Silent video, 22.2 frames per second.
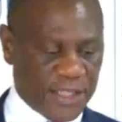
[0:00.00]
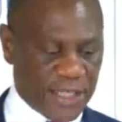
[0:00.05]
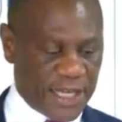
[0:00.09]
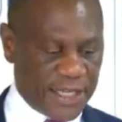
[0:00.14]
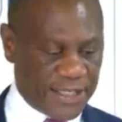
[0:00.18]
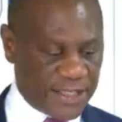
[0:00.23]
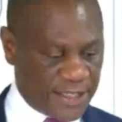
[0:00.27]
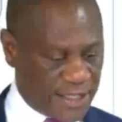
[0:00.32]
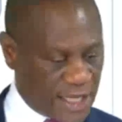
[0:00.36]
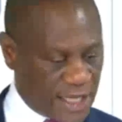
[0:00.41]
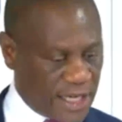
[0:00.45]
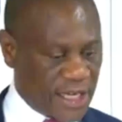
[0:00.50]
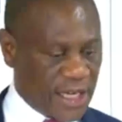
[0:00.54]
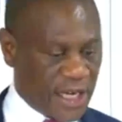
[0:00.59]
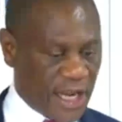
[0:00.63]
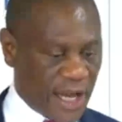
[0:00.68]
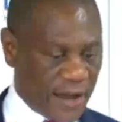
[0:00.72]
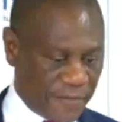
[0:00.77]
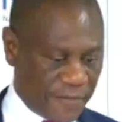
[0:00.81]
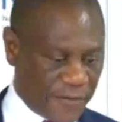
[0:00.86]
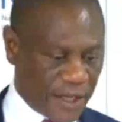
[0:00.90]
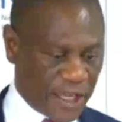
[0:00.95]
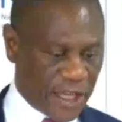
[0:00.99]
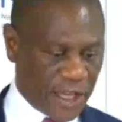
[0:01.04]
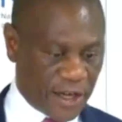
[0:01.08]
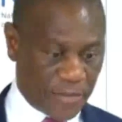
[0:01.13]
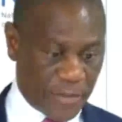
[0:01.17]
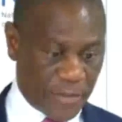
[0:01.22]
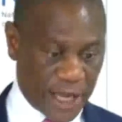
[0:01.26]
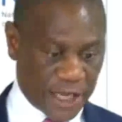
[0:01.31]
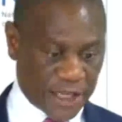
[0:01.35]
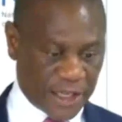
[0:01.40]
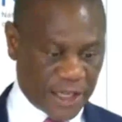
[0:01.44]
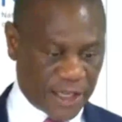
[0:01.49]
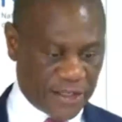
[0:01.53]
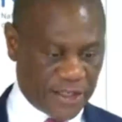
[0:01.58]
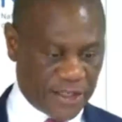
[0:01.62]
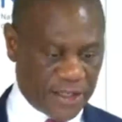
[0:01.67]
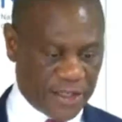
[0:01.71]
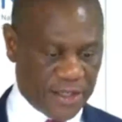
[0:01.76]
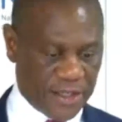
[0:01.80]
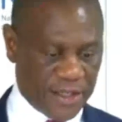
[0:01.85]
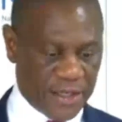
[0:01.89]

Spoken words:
a single African market.